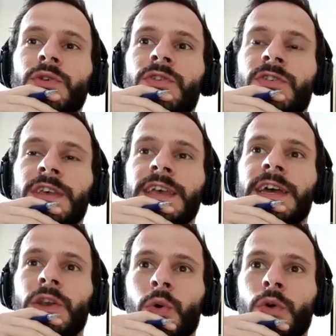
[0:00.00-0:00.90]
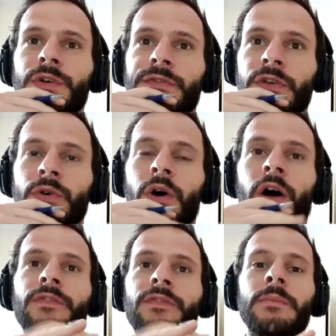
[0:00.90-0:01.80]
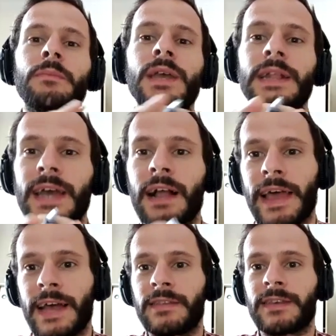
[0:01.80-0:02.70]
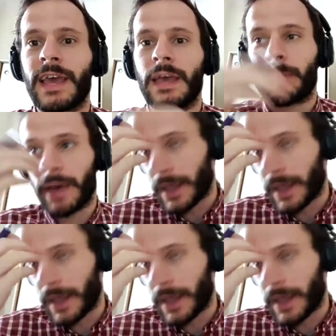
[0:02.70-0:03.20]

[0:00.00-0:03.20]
to see an overview of the media landscape